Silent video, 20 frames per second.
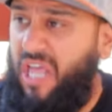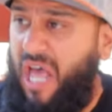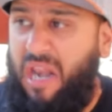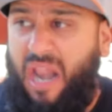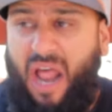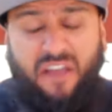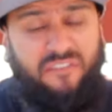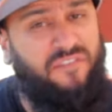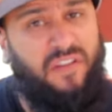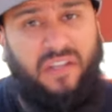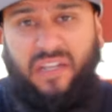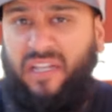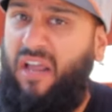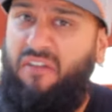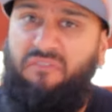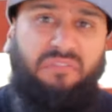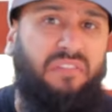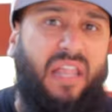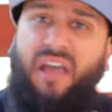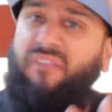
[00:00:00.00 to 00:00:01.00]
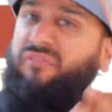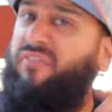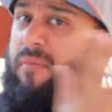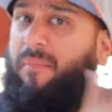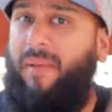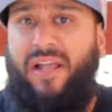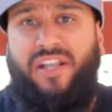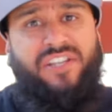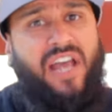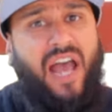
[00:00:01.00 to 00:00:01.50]
that I feel like I've left in
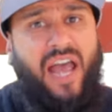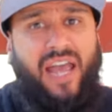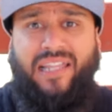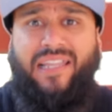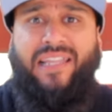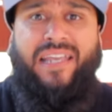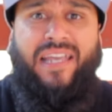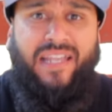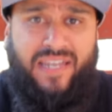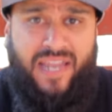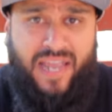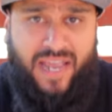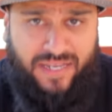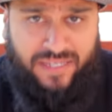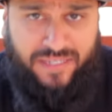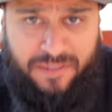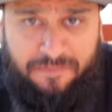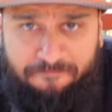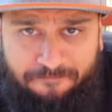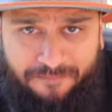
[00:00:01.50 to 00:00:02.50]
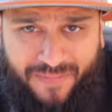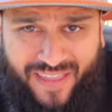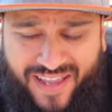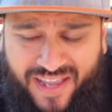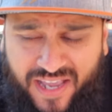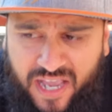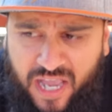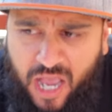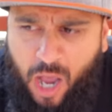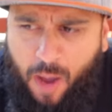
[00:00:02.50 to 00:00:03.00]
my jahiliya days.
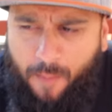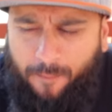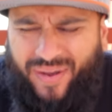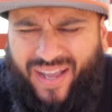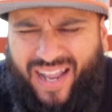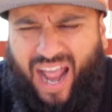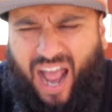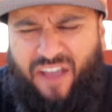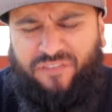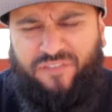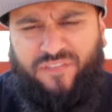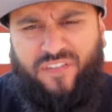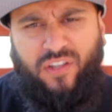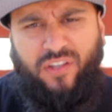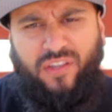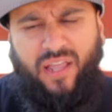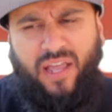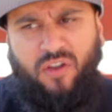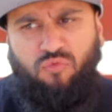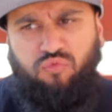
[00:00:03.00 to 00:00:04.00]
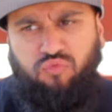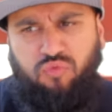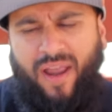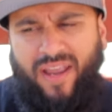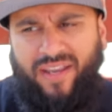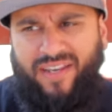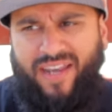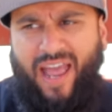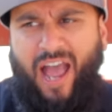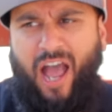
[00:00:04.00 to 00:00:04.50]
But I feel like
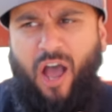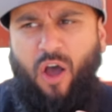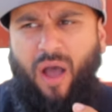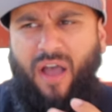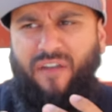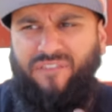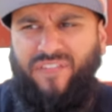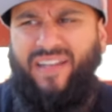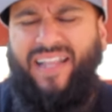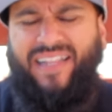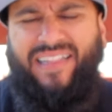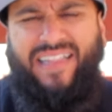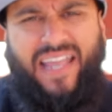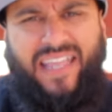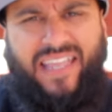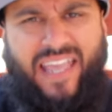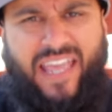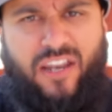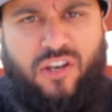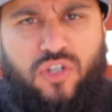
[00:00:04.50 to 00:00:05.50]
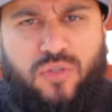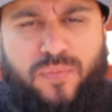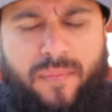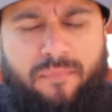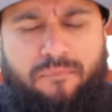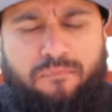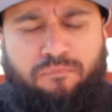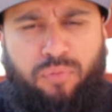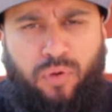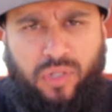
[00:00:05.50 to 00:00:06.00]
right now, I feel like that kid has
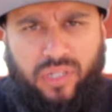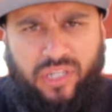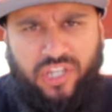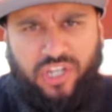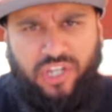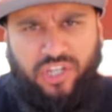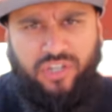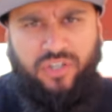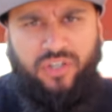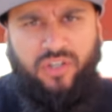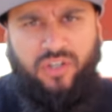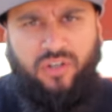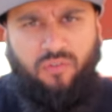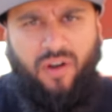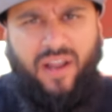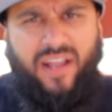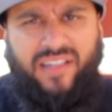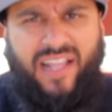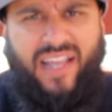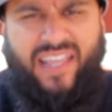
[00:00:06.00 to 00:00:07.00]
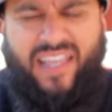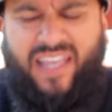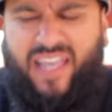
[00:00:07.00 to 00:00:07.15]
been bullied. Right? That